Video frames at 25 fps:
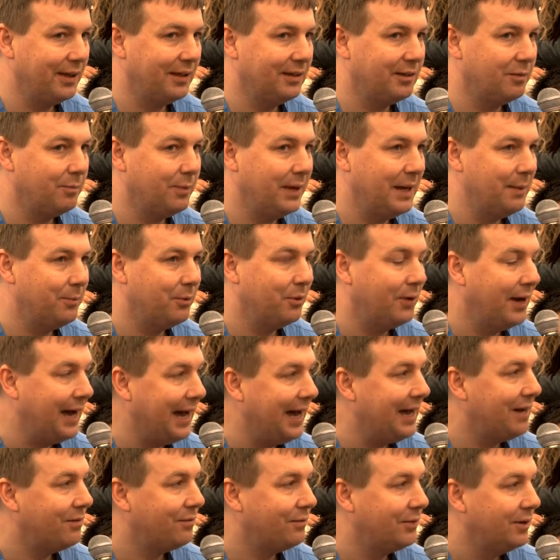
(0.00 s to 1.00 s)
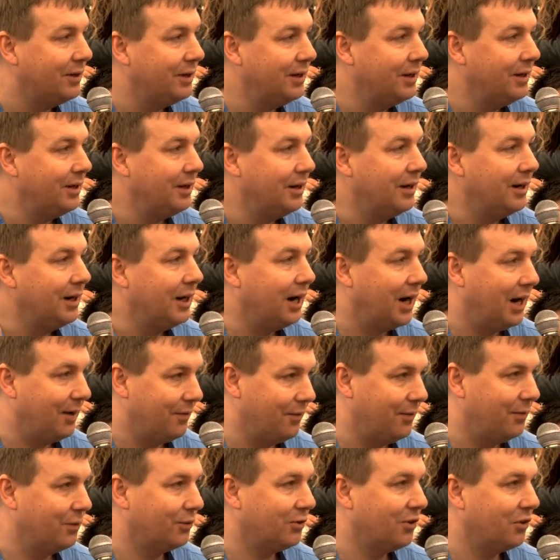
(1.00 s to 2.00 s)
of people have half
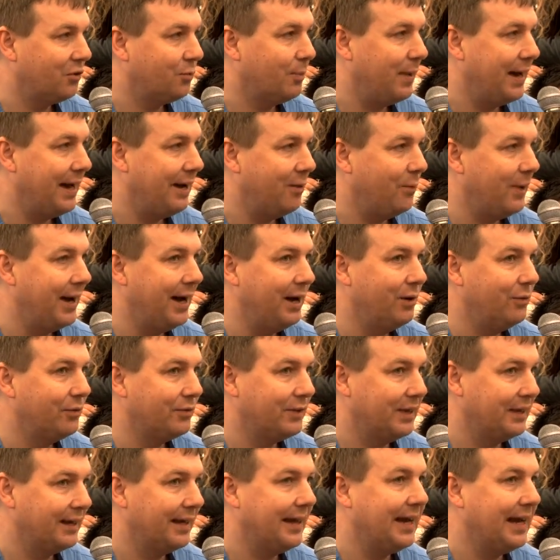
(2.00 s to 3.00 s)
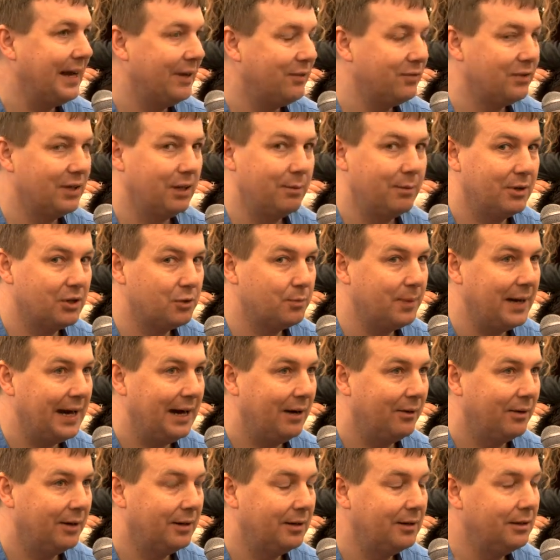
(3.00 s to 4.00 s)
of all the spare wealth, that they have so much
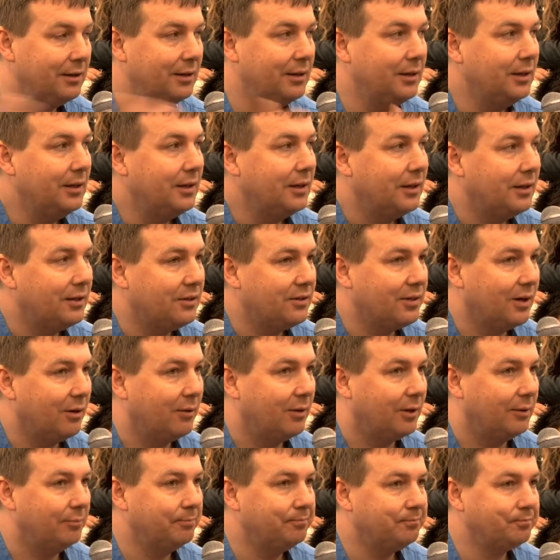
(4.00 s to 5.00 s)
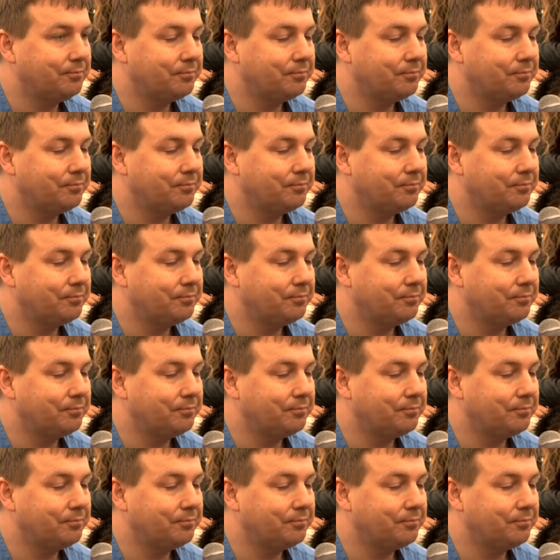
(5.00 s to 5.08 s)
power, and so on?